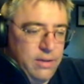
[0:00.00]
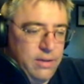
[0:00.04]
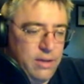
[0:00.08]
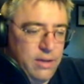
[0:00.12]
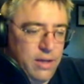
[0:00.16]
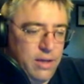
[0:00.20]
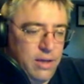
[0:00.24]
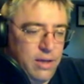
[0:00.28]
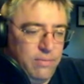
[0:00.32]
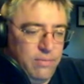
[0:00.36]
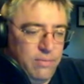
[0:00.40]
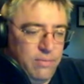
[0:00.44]

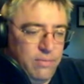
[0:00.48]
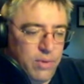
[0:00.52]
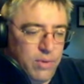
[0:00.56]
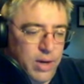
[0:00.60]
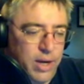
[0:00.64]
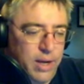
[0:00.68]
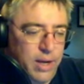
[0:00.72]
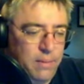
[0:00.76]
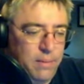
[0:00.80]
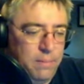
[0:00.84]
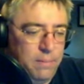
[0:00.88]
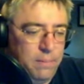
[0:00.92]
of
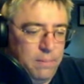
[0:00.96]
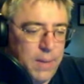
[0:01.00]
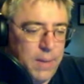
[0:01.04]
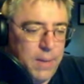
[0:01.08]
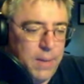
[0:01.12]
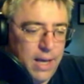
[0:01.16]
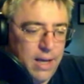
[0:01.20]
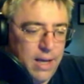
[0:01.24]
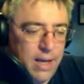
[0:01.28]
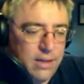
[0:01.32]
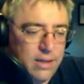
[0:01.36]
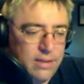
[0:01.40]
RAM
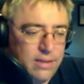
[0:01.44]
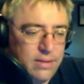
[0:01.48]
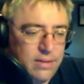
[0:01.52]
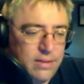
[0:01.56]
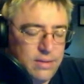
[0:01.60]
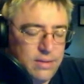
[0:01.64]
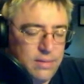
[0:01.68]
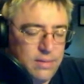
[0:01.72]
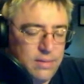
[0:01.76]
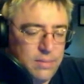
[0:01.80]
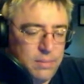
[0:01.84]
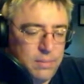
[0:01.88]

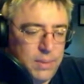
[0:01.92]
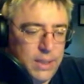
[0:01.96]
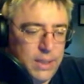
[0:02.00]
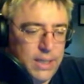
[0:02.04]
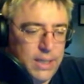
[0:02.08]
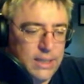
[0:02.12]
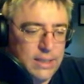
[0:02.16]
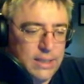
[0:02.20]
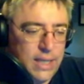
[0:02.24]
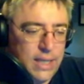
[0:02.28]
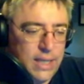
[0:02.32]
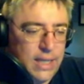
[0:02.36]
box
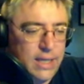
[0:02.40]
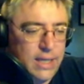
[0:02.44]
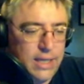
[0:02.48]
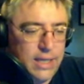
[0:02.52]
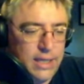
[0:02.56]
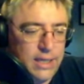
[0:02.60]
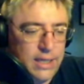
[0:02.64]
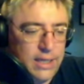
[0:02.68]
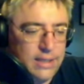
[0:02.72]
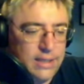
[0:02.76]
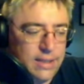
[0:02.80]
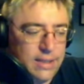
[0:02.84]
because that thing
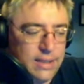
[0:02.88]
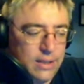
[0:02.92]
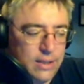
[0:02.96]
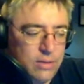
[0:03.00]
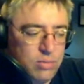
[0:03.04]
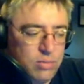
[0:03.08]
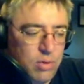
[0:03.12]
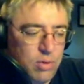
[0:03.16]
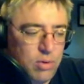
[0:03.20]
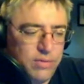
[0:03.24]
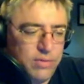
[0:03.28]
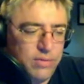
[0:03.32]
needs like
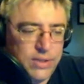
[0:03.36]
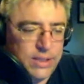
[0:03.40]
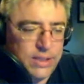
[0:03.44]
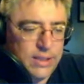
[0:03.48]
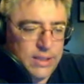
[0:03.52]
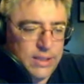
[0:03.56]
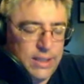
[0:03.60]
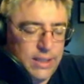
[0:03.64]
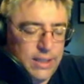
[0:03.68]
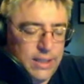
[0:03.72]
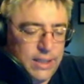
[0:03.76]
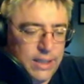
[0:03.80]
12 or
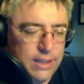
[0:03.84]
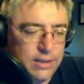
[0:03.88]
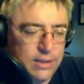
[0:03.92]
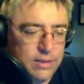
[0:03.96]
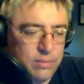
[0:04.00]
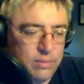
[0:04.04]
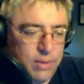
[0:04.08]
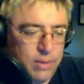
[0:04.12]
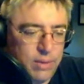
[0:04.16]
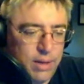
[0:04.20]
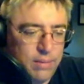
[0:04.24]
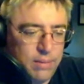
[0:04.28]
16 gigs
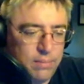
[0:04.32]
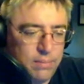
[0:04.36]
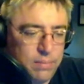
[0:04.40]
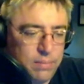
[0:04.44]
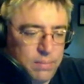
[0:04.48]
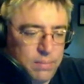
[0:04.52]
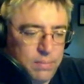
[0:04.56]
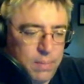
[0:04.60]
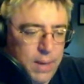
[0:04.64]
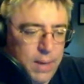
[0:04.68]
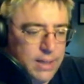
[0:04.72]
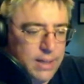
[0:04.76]
of RAM
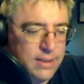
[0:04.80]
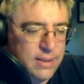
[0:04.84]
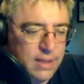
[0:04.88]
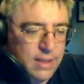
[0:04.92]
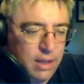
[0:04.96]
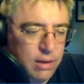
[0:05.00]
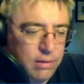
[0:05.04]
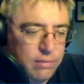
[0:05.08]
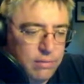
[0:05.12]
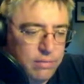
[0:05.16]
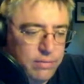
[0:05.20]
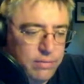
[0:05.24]
by itself.